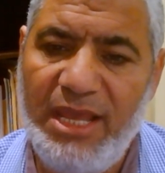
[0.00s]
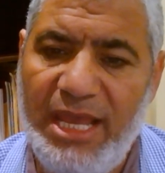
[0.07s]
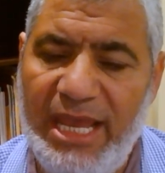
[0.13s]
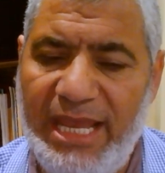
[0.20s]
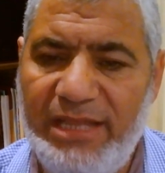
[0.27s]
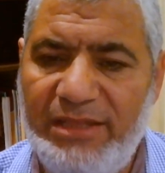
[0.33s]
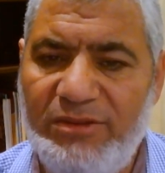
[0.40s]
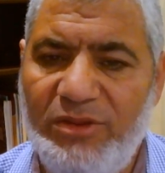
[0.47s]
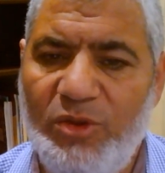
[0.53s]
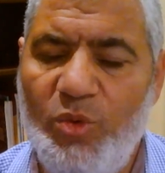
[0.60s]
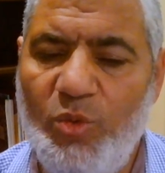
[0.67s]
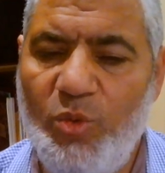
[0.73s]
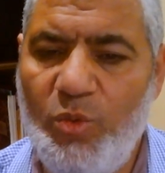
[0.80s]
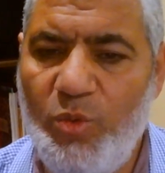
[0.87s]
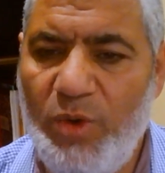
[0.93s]
and
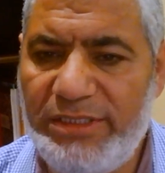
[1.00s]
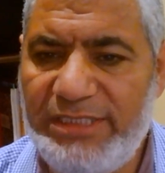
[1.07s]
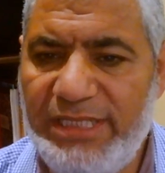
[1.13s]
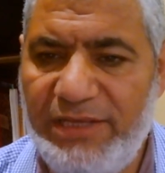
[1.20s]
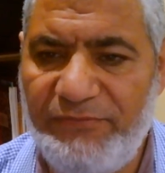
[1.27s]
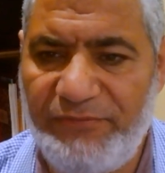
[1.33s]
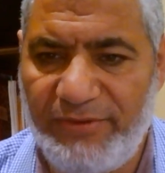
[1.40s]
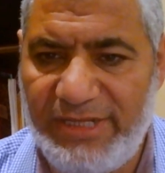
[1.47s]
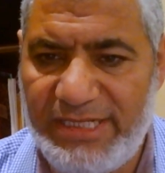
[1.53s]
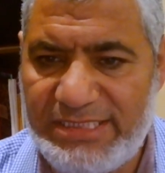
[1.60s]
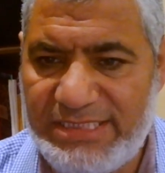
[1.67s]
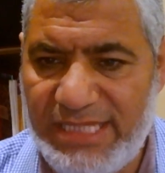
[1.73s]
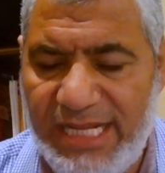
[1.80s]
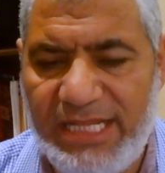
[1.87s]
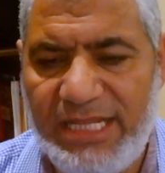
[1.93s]
whatever is
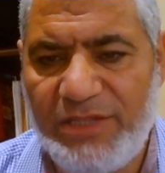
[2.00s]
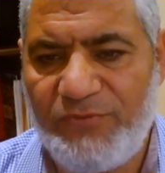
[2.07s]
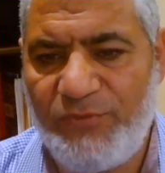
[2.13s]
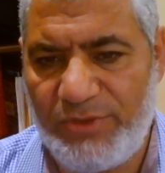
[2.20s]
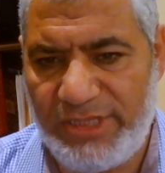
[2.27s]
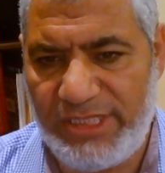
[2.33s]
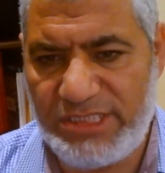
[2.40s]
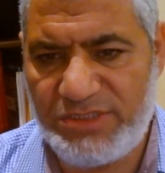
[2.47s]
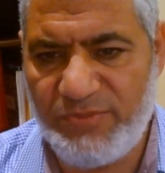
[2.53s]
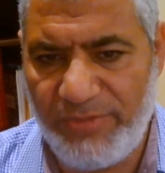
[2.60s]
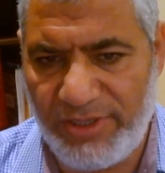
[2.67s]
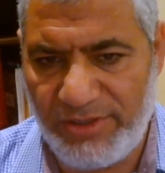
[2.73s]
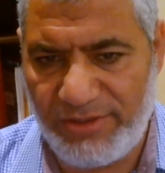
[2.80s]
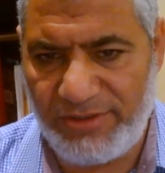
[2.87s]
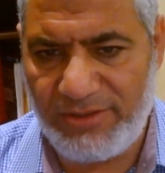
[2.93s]
needed for this
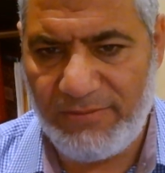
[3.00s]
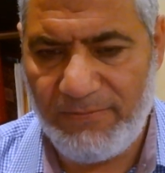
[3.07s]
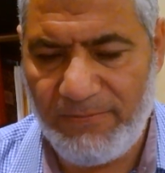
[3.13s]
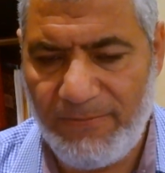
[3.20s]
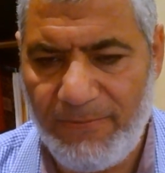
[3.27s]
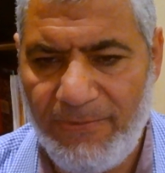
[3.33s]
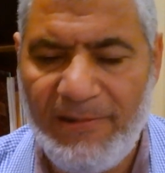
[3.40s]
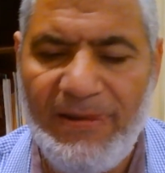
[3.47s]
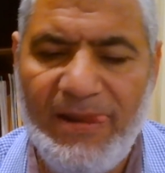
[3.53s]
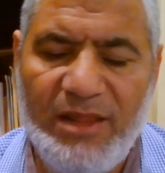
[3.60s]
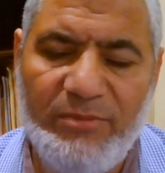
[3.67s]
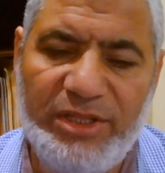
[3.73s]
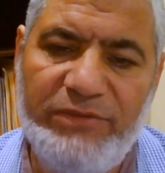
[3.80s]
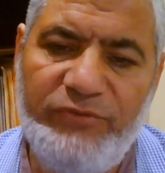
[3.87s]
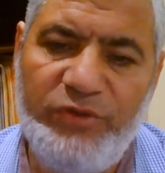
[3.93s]
month.
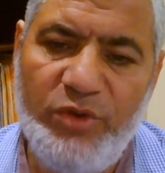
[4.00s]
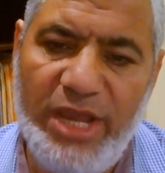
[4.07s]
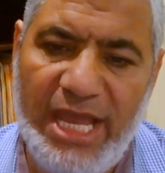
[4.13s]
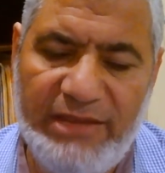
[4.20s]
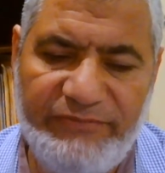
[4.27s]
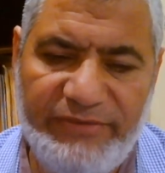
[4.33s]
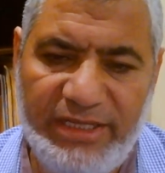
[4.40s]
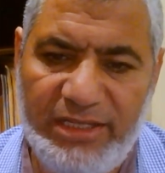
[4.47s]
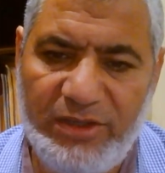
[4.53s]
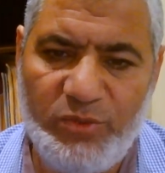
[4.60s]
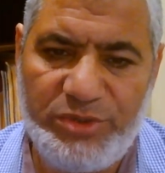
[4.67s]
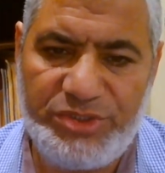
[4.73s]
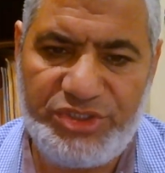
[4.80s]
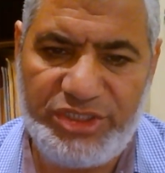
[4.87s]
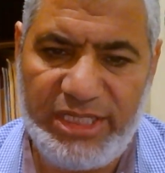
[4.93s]
But if you have any
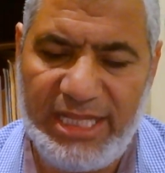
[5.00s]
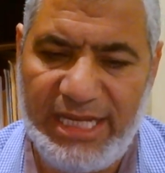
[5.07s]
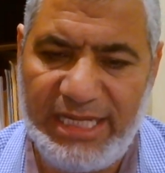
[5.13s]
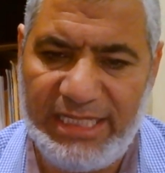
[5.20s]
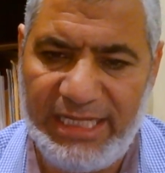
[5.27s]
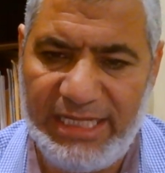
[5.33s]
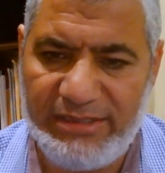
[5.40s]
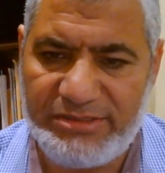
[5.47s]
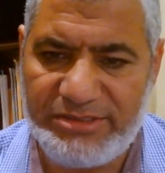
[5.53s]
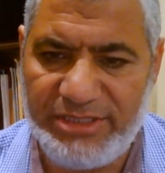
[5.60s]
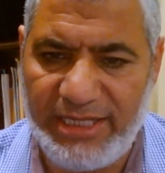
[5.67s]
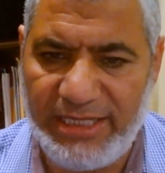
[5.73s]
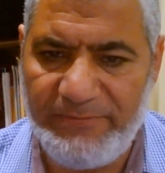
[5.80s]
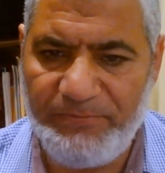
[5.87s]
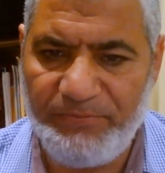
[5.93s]
question at any
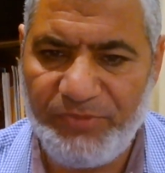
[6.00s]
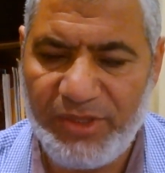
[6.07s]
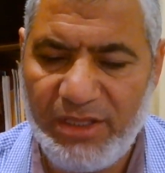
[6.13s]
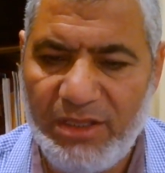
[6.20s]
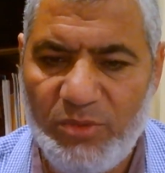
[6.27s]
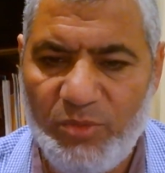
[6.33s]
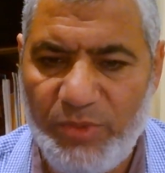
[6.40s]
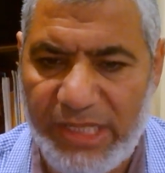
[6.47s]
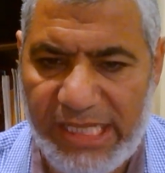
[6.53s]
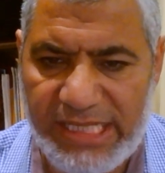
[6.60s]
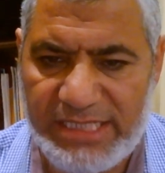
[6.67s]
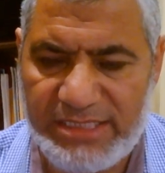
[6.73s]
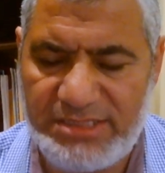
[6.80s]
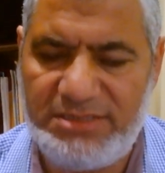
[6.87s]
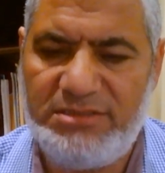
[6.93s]
time,
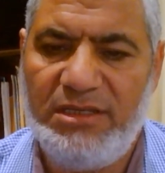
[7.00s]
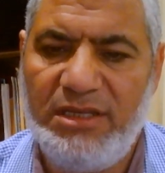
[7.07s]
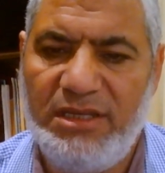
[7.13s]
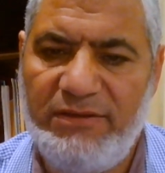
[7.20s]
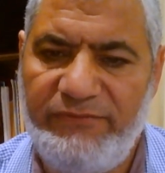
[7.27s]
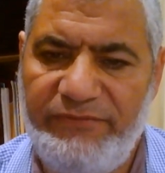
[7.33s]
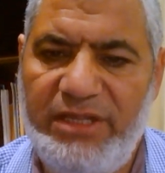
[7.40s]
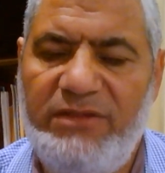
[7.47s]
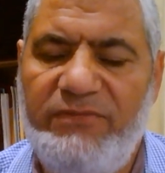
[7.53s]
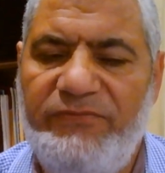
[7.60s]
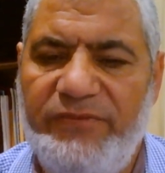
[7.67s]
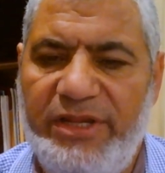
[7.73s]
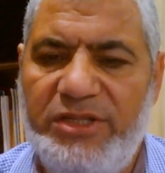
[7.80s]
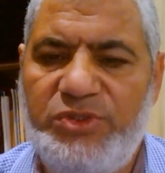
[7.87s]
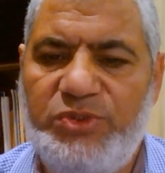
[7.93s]
please feel
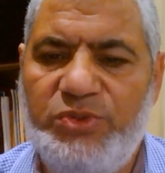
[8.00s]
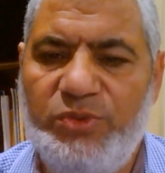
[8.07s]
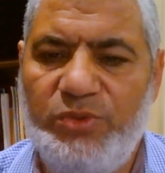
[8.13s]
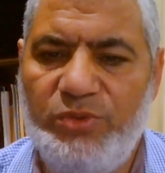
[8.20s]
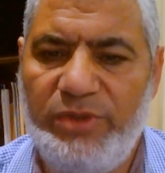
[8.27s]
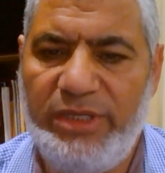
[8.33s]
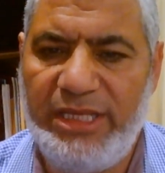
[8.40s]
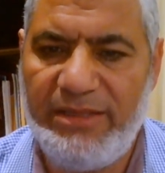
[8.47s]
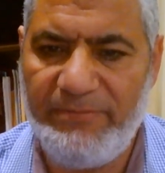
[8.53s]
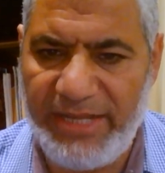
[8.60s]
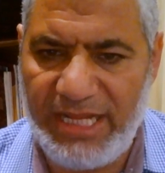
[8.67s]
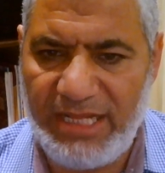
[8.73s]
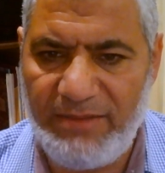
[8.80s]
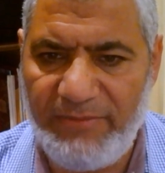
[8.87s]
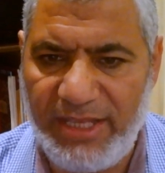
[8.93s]
free to
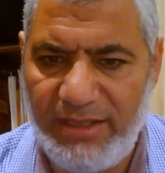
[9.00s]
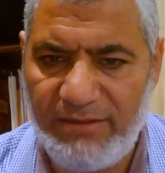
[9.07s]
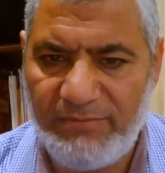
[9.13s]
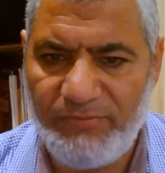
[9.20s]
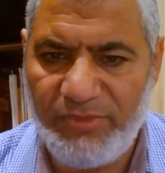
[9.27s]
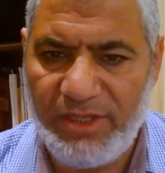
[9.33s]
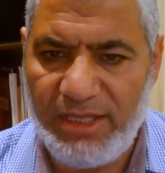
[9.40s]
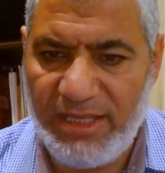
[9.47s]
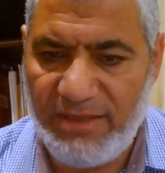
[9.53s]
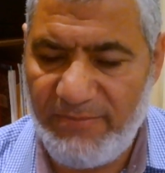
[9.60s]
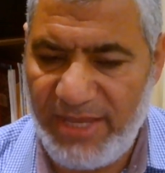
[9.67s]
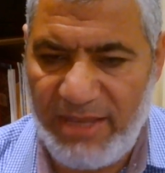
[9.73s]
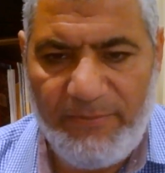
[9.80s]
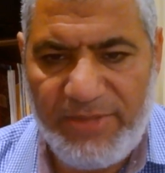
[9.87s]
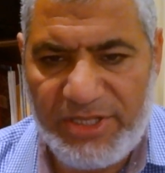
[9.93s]
email me,
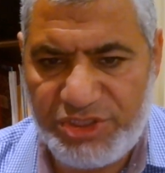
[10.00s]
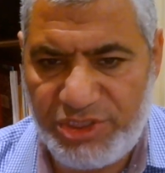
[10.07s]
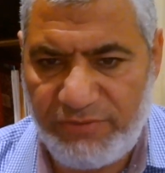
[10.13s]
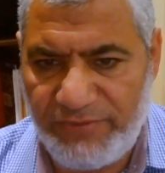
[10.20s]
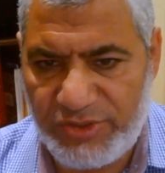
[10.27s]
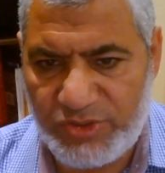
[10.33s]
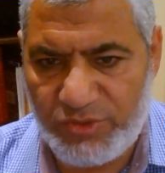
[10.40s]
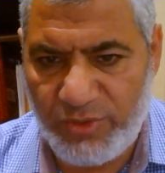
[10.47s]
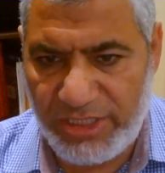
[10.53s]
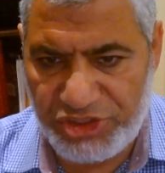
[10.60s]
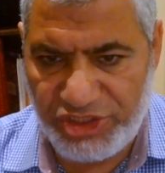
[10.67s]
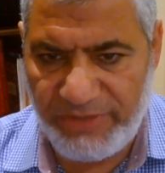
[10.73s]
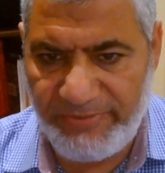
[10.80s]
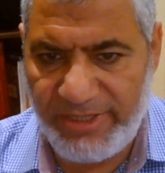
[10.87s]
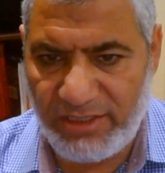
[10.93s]
imammajidfresno at
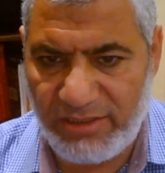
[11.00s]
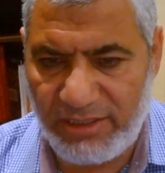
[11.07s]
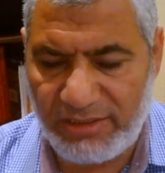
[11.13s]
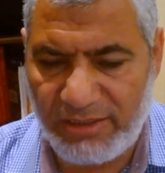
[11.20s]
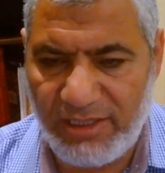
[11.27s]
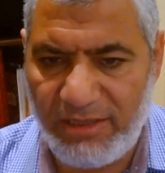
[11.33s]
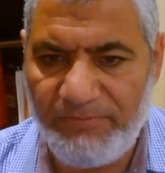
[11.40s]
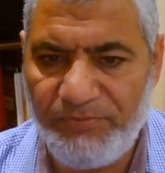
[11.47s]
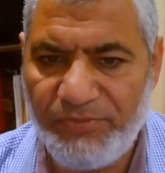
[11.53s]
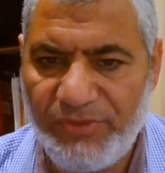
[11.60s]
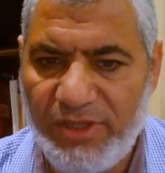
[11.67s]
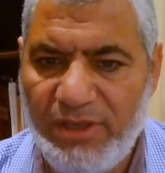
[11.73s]
gmail.com